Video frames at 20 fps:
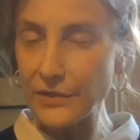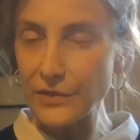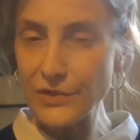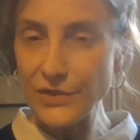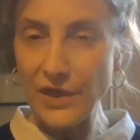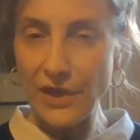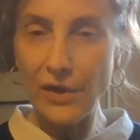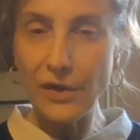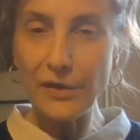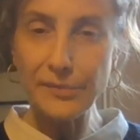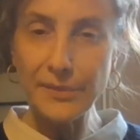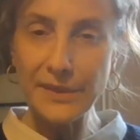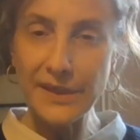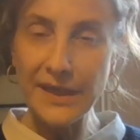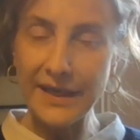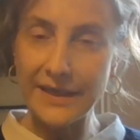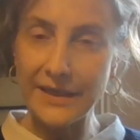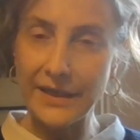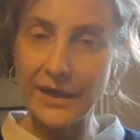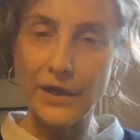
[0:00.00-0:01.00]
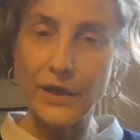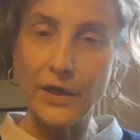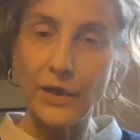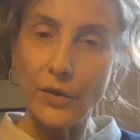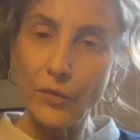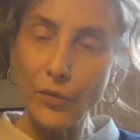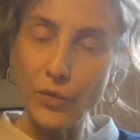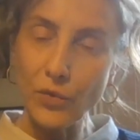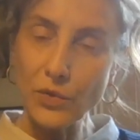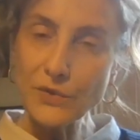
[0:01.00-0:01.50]
because Gerard Malanga
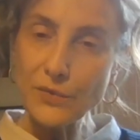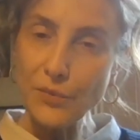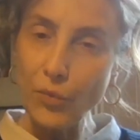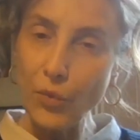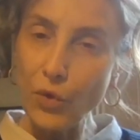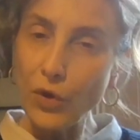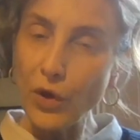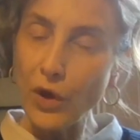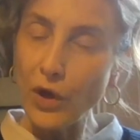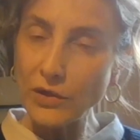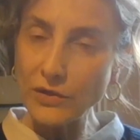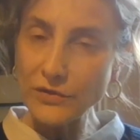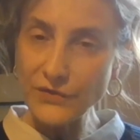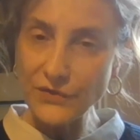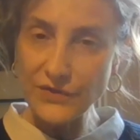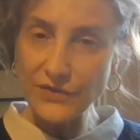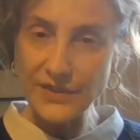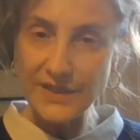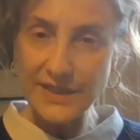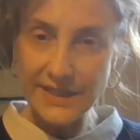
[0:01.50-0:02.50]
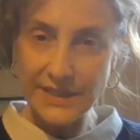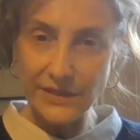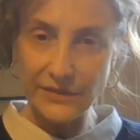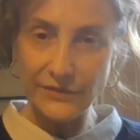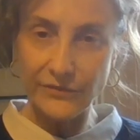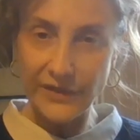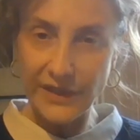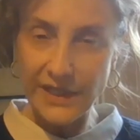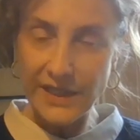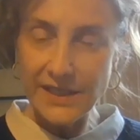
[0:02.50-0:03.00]
was Warhol's
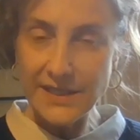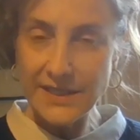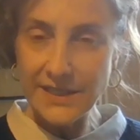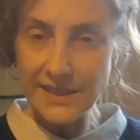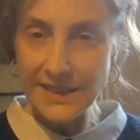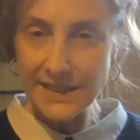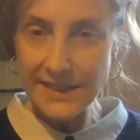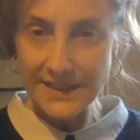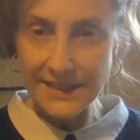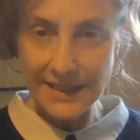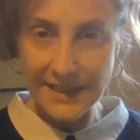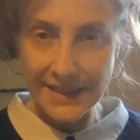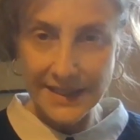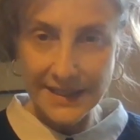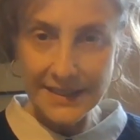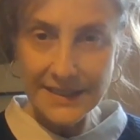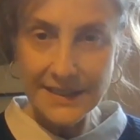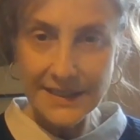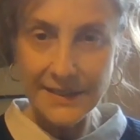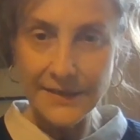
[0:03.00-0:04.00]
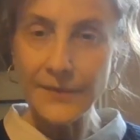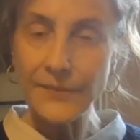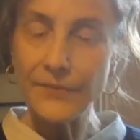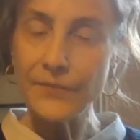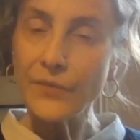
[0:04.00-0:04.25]
assistant for years and years and years,